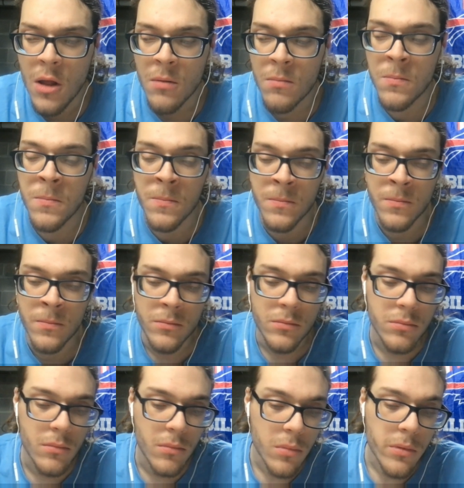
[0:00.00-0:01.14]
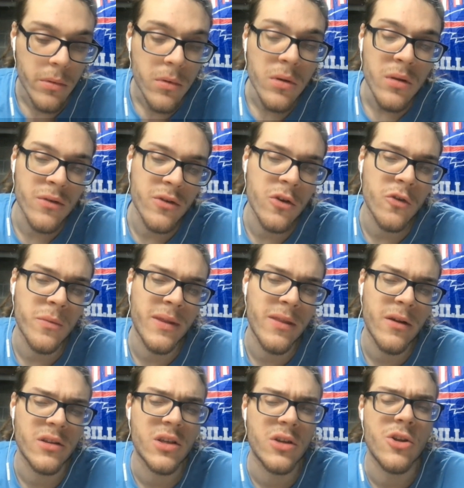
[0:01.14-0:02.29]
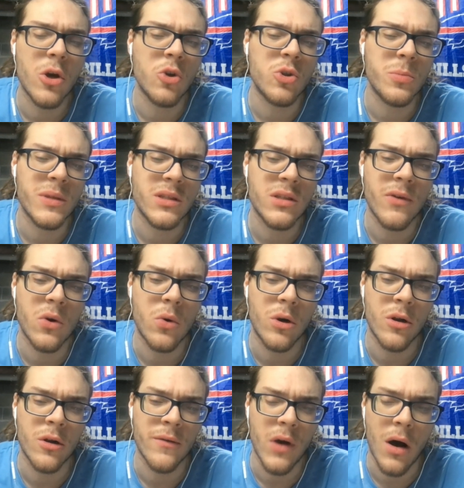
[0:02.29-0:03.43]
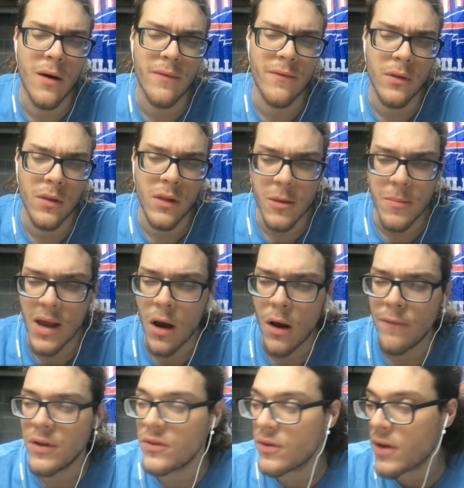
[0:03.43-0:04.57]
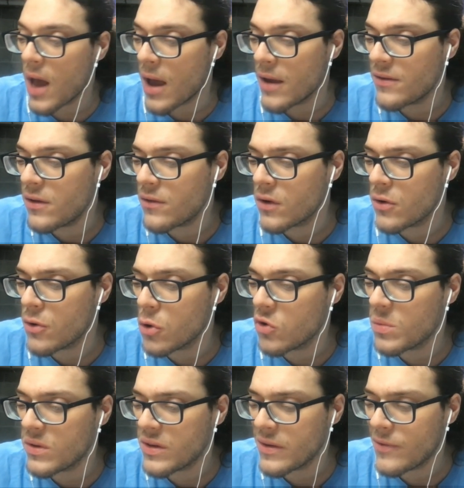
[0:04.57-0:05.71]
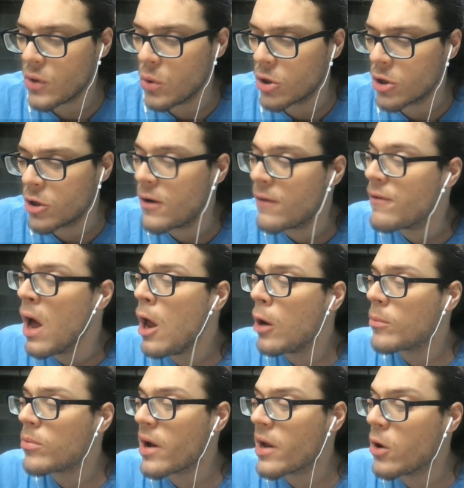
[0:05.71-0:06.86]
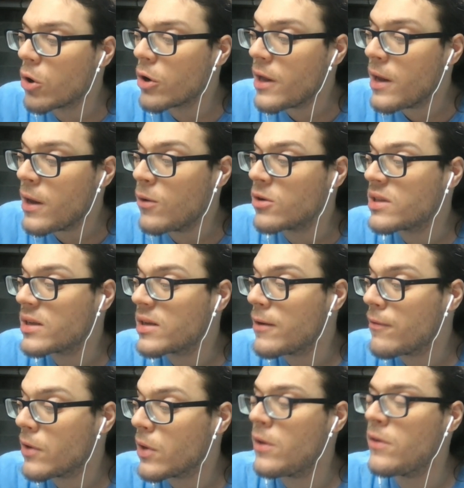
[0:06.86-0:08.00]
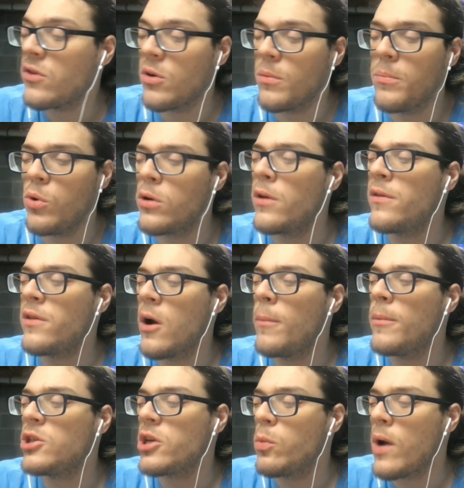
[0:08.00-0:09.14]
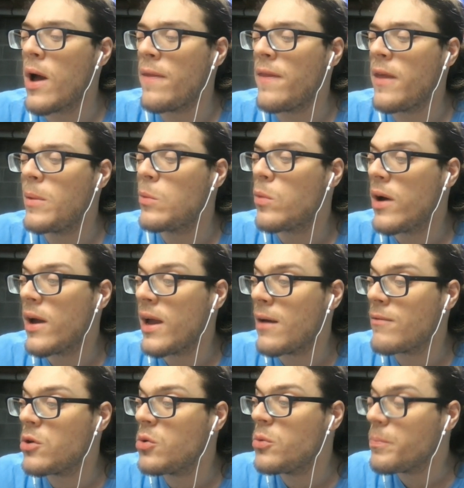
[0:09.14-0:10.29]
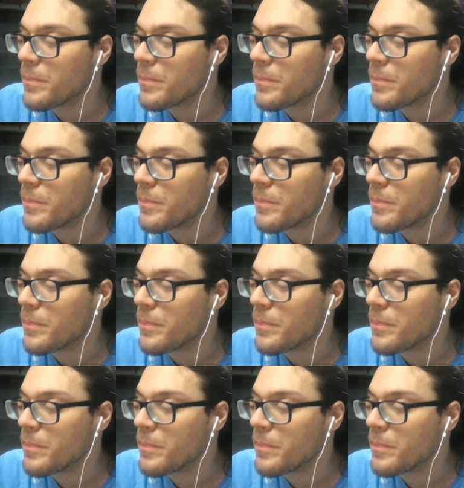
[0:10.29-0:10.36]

Excuse me. There's in no specific order of my offensive guys. These are in no specific order of priority or significance or importance or how much I want them and what have you,